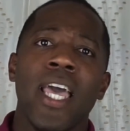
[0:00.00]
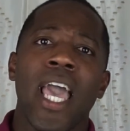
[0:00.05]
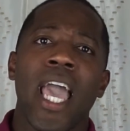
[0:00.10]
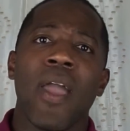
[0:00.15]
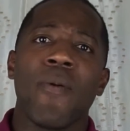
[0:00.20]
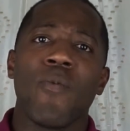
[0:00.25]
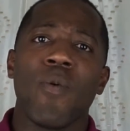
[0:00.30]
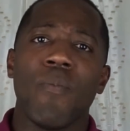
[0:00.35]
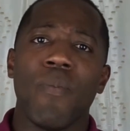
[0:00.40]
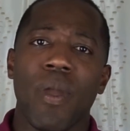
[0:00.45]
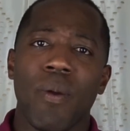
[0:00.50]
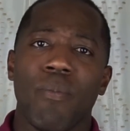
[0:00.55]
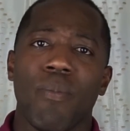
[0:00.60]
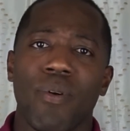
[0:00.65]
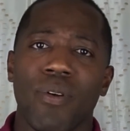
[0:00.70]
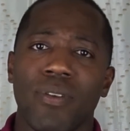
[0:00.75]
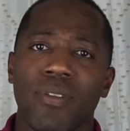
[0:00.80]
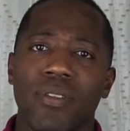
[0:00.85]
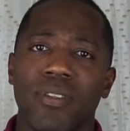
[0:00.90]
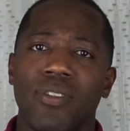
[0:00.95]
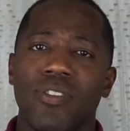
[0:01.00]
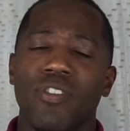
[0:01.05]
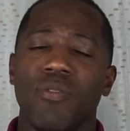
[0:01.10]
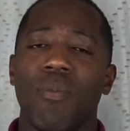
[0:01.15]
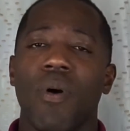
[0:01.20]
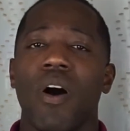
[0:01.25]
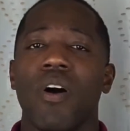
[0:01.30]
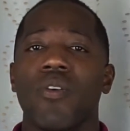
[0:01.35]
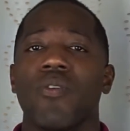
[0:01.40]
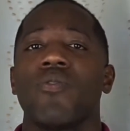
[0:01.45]
And remember, it's
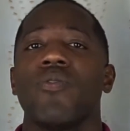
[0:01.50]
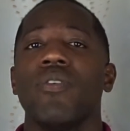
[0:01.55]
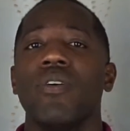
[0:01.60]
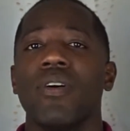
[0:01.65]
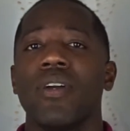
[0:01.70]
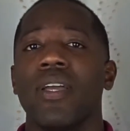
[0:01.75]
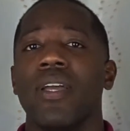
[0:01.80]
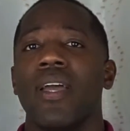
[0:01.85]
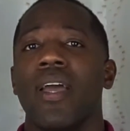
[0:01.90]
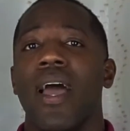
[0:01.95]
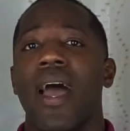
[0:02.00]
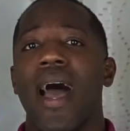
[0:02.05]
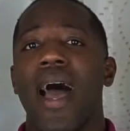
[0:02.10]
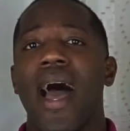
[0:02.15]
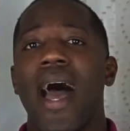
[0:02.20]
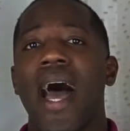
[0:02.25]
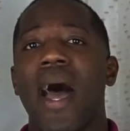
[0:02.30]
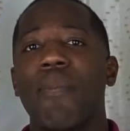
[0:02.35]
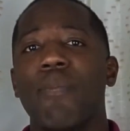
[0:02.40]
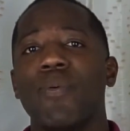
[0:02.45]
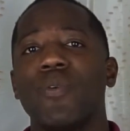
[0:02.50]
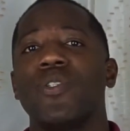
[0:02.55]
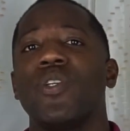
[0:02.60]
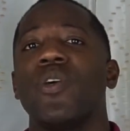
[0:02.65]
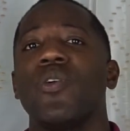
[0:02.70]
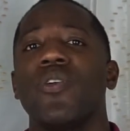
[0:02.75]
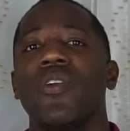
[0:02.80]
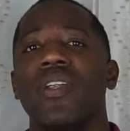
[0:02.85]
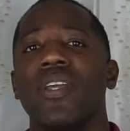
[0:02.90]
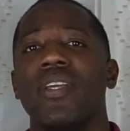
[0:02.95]
Jamal Crook.
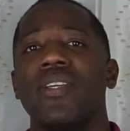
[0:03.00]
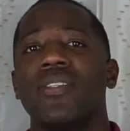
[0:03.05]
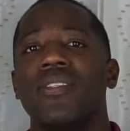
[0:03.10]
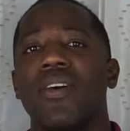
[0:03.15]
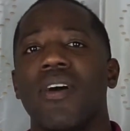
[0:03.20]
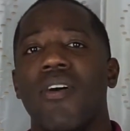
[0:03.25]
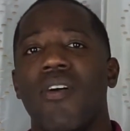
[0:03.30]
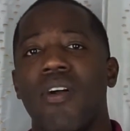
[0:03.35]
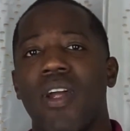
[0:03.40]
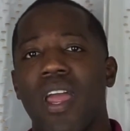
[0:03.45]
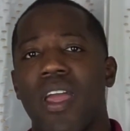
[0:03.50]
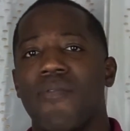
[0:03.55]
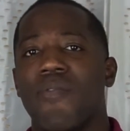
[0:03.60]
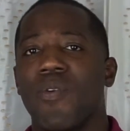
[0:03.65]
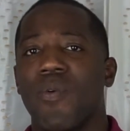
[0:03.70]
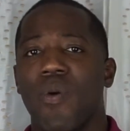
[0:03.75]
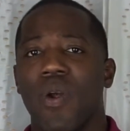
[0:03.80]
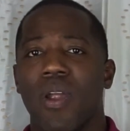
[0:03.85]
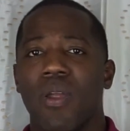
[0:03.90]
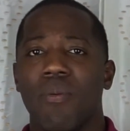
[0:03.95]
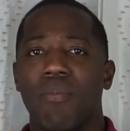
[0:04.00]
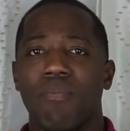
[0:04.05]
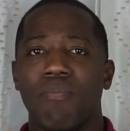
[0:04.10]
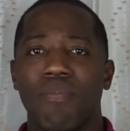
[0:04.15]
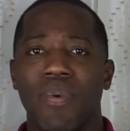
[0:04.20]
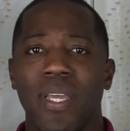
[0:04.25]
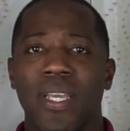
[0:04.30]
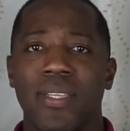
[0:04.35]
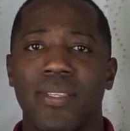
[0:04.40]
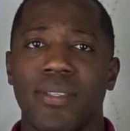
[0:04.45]
Opportunities are everywhere.
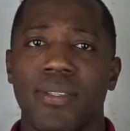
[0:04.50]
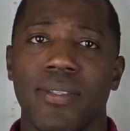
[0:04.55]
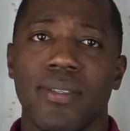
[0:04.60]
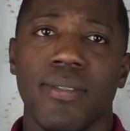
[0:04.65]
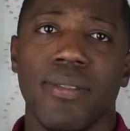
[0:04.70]
Peace.